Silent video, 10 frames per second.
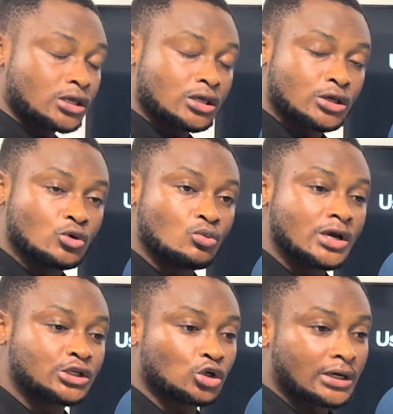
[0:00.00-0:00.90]
you
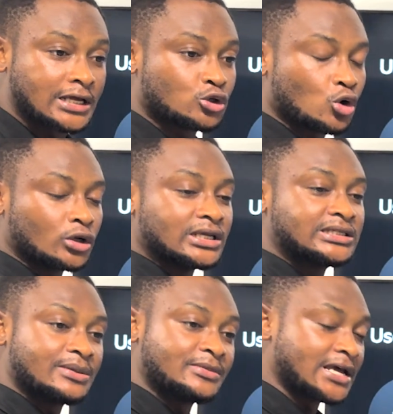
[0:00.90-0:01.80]
make sure that you're on the
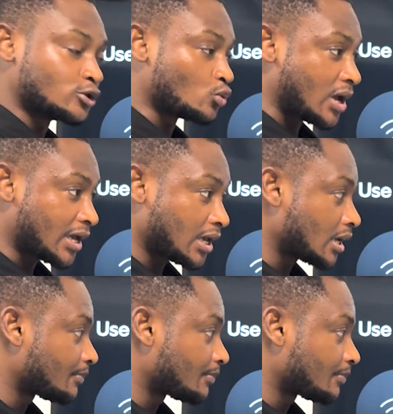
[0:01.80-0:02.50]
same network,